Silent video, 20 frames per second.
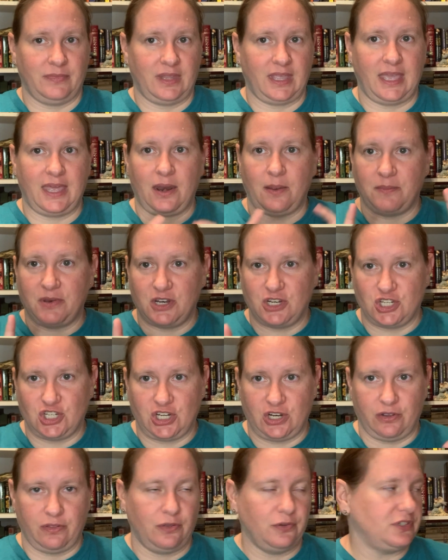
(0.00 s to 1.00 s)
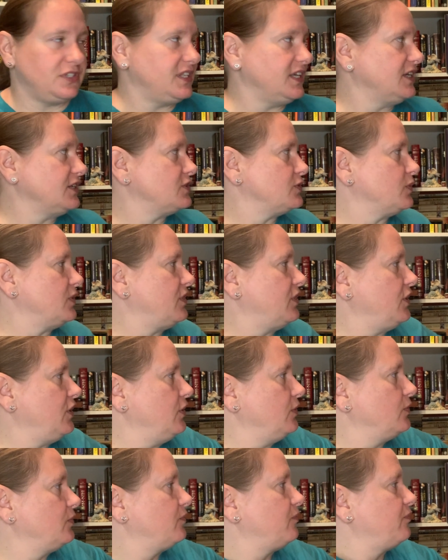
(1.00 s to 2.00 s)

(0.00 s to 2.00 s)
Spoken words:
and I'm going to share those things with you.